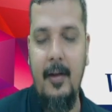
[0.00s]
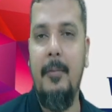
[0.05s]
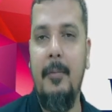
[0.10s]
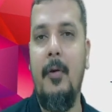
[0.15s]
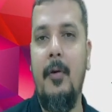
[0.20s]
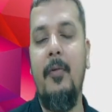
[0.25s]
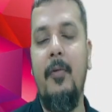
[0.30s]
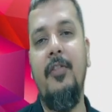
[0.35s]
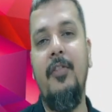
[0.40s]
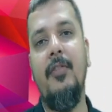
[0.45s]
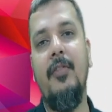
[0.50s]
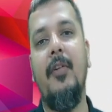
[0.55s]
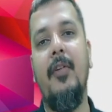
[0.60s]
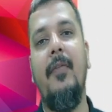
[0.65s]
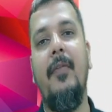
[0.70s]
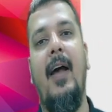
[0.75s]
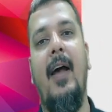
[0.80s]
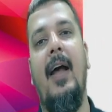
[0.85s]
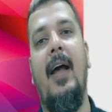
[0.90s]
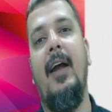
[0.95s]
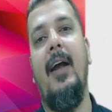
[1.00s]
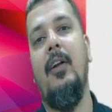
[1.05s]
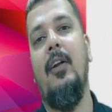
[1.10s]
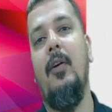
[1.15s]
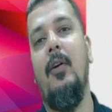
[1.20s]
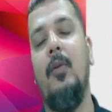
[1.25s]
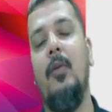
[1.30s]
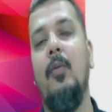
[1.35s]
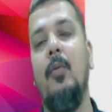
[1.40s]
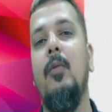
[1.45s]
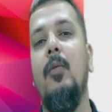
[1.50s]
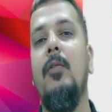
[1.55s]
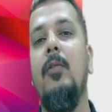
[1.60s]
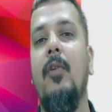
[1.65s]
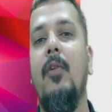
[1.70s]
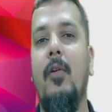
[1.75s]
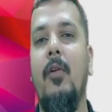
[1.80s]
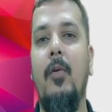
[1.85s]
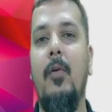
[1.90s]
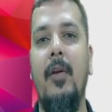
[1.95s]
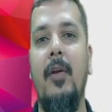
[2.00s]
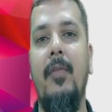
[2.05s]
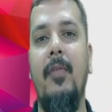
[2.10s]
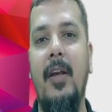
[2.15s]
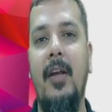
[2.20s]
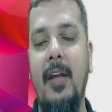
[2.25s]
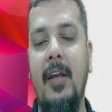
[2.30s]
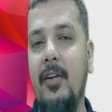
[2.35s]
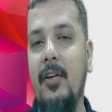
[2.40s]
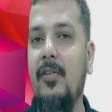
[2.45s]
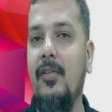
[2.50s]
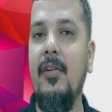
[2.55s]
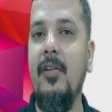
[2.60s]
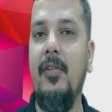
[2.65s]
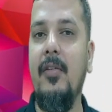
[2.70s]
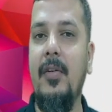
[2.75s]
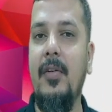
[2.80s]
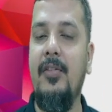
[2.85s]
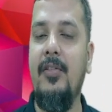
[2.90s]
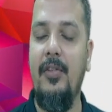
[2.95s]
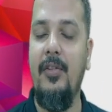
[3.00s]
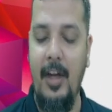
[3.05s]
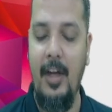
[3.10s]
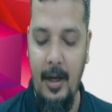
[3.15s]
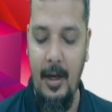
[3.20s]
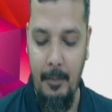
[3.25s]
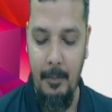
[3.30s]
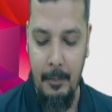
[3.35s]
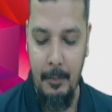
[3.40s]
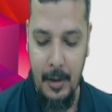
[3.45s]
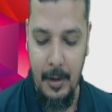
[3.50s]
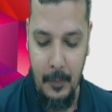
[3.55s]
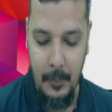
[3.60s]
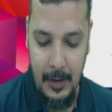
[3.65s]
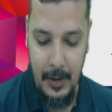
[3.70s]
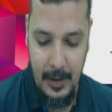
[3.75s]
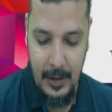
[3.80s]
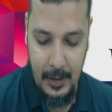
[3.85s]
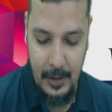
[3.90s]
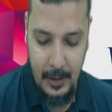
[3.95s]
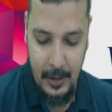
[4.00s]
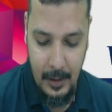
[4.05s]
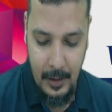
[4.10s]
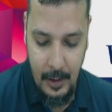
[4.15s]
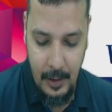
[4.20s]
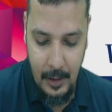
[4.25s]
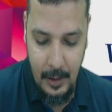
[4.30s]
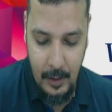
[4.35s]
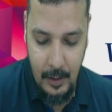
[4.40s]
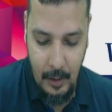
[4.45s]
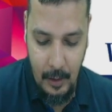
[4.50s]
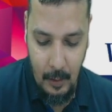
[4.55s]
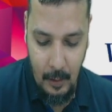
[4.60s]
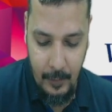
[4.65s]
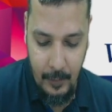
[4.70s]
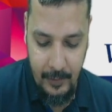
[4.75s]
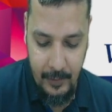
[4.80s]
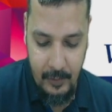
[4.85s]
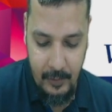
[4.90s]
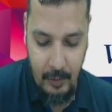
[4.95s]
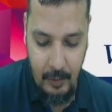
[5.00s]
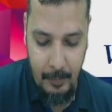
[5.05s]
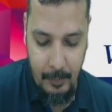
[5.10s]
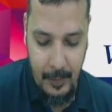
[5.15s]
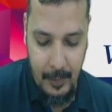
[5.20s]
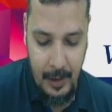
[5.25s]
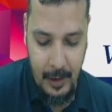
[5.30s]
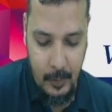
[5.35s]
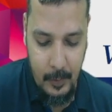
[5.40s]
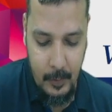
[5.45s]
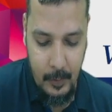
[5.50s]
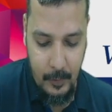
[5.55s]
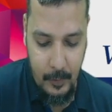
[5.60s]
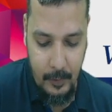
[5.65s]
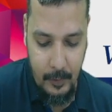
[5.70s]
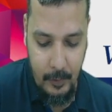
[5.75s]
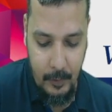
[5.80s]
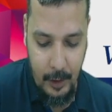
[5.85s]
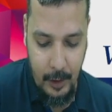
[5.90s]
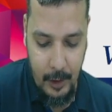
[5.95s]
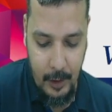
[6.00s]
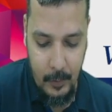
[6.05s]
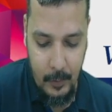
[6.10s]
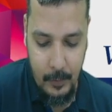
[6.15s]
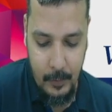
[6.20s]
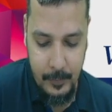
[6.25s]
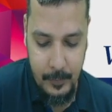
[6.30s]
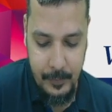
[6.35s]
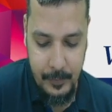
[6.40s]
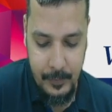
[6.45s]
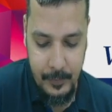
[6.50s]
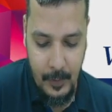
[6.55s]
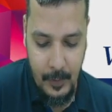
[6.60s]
provisions of act or rules or notifications which came between your 1st of May 2022